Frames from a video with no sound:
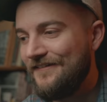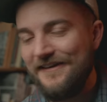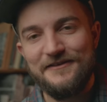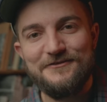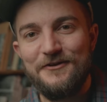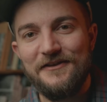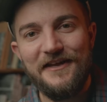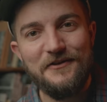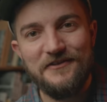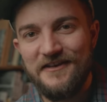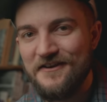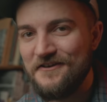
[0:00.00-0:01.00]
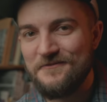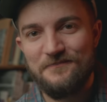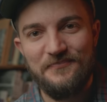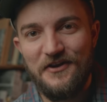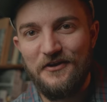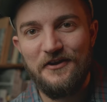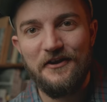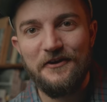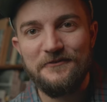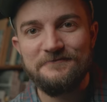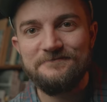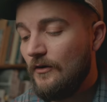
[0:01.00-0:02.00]
It's all out there. There you
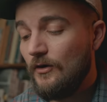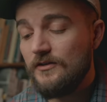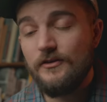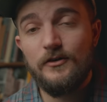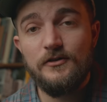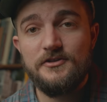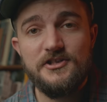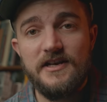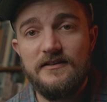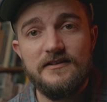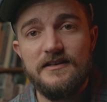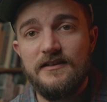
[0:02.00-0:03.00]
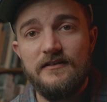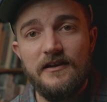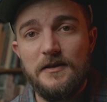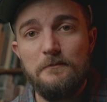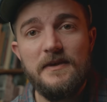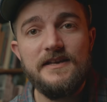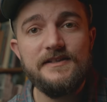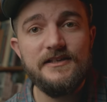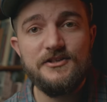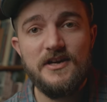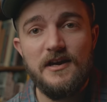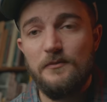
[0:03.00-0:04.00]
go. All in all, Jaden did an
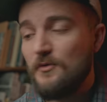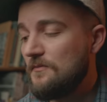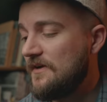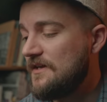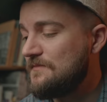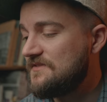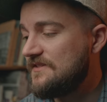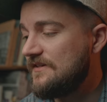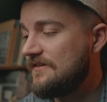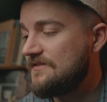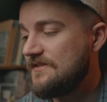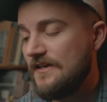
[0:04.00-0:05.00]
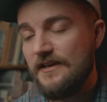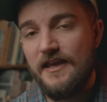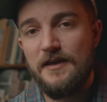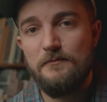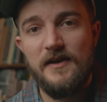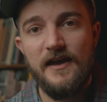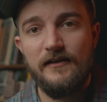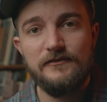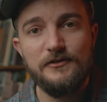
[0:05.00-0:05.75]
amazing job with my M6. It came back